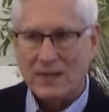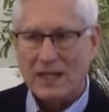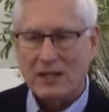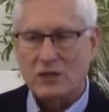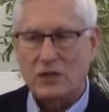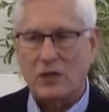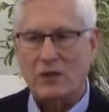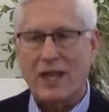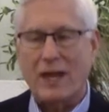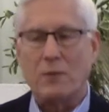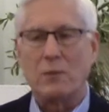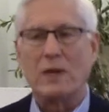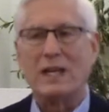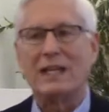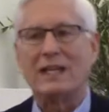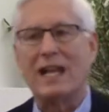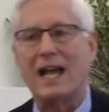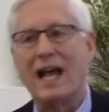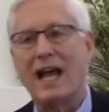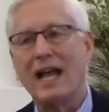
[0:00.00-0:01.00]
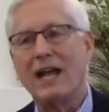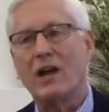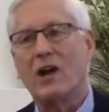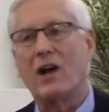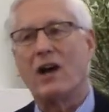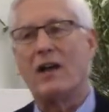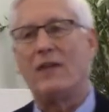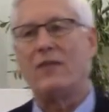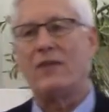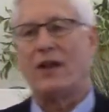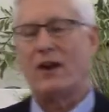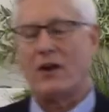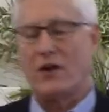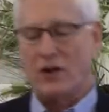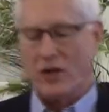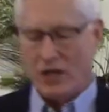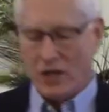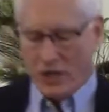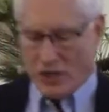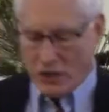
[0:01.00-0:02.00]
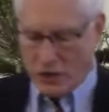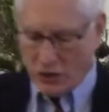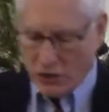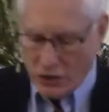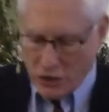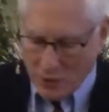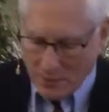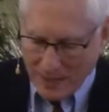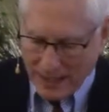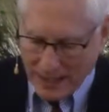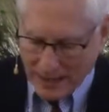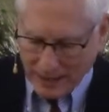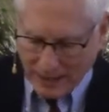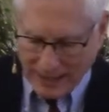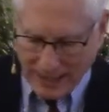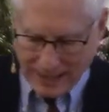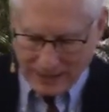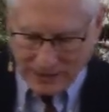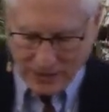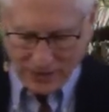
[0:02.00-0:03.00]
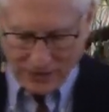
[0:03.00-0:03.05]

So they rely on their human intellect,